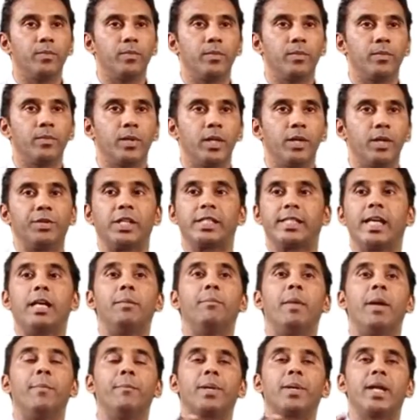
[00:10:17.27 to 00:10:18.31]
If the cell
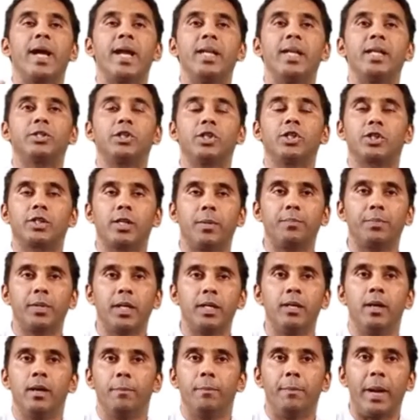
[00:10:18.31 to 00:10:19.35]
membrane is disrupted,
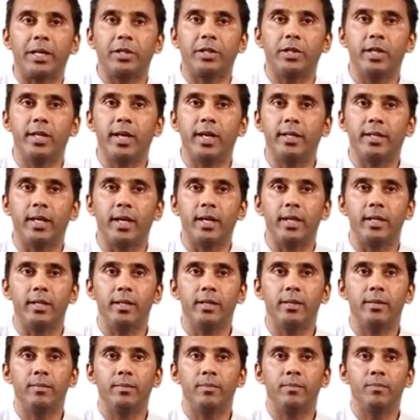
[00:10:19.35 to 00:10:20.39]
bacteria die.
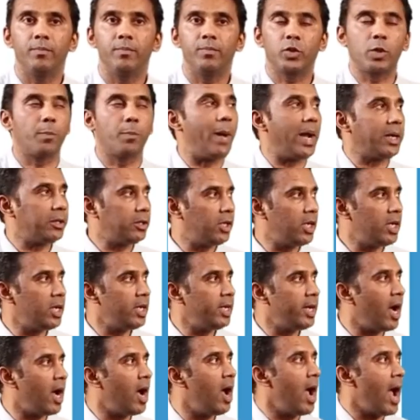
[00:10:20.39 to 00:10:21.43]
So
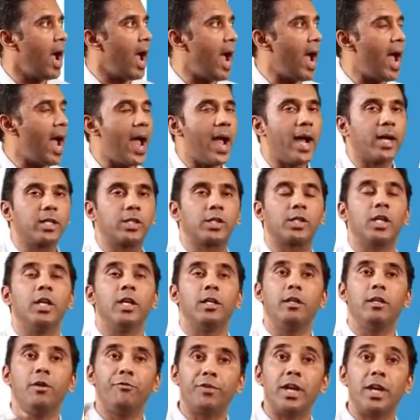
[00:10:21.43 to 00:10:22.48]
bacteria acts,
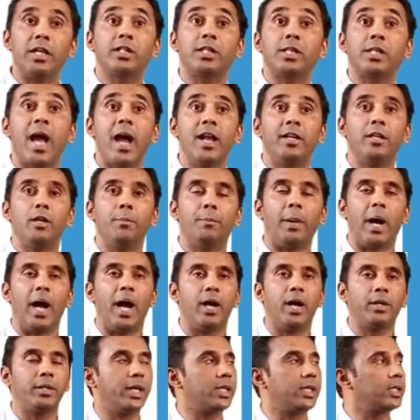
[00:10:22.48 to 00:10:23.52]
different
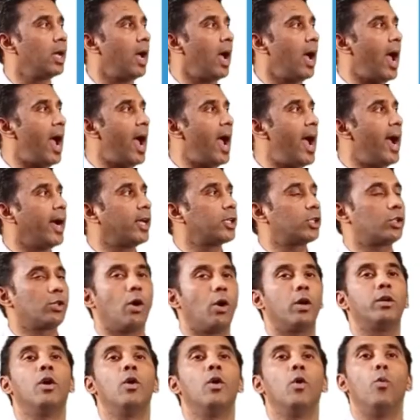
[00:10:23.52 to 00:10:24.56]
antibiotics acts
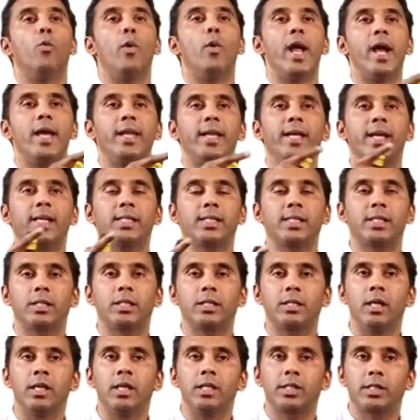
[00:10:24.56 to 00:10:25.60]
on various
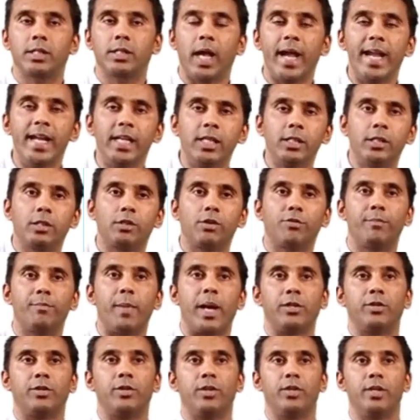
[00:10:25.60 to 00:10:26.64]
sites of
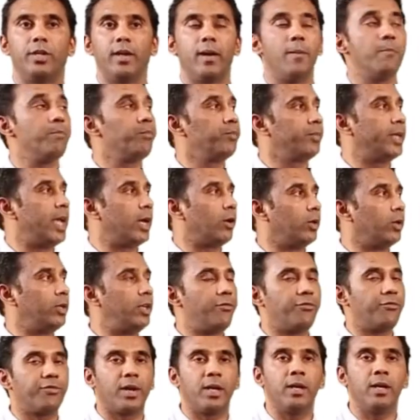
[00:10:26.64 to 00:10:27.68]
bacteria. They have got
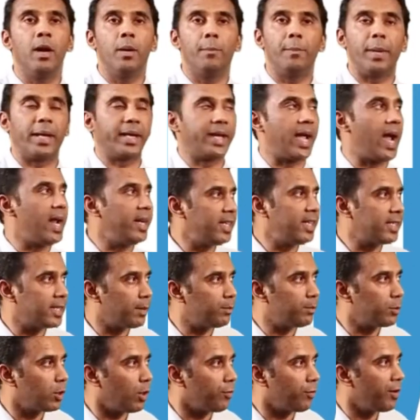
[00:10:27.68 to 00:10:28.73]
different
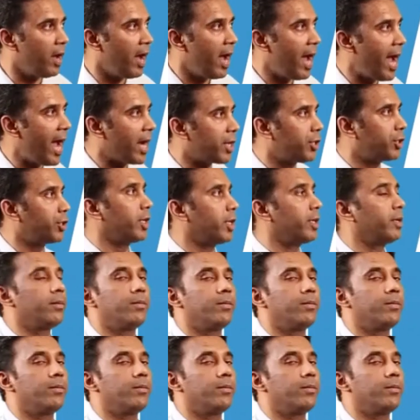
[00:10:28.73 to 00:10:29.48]
mechanisms of action.